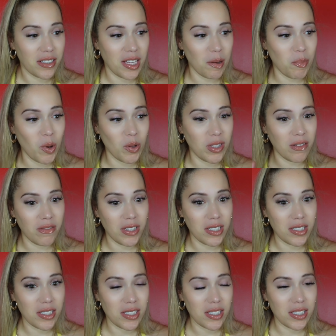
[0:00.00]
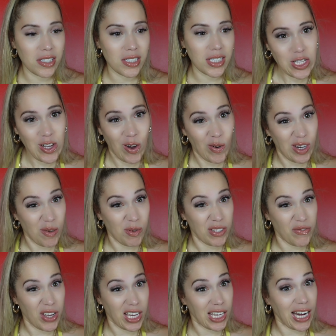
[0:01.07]
Like both of us? Tony was
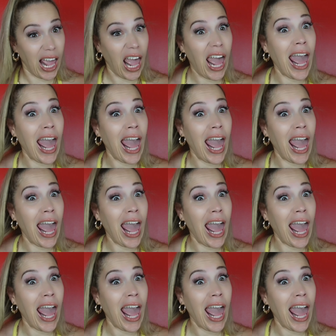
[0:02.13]
fucking